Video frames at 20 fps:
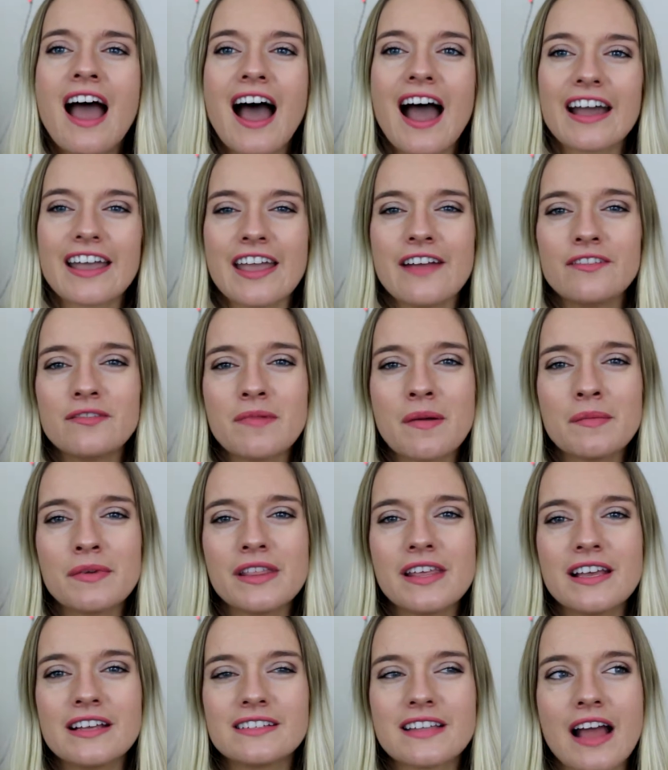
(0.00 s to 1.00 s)
I can't remember
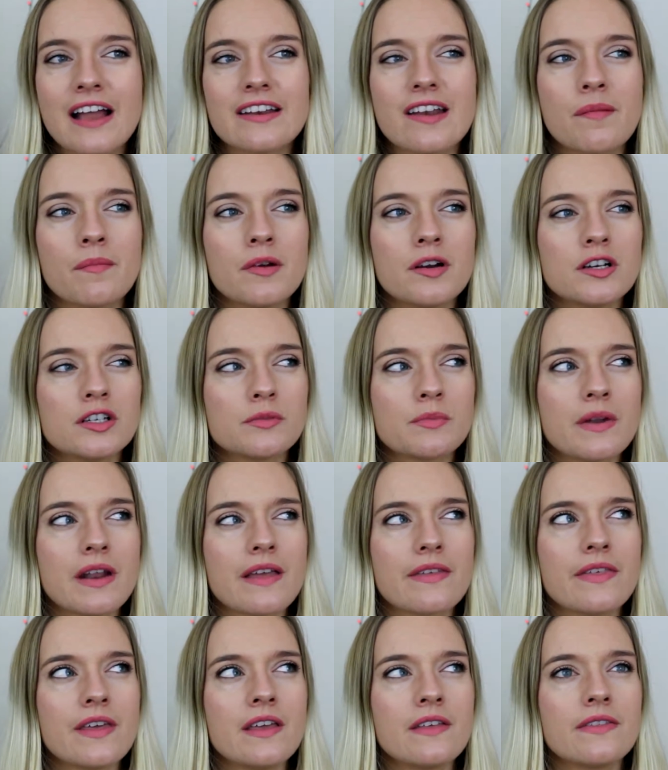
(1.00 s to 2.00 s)
the exact numbers, but
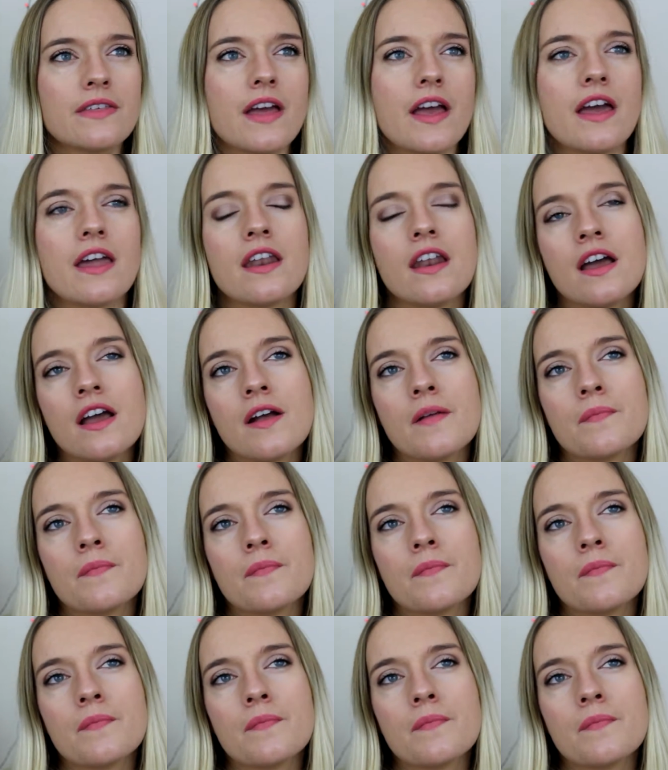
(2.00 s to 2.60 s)
I think that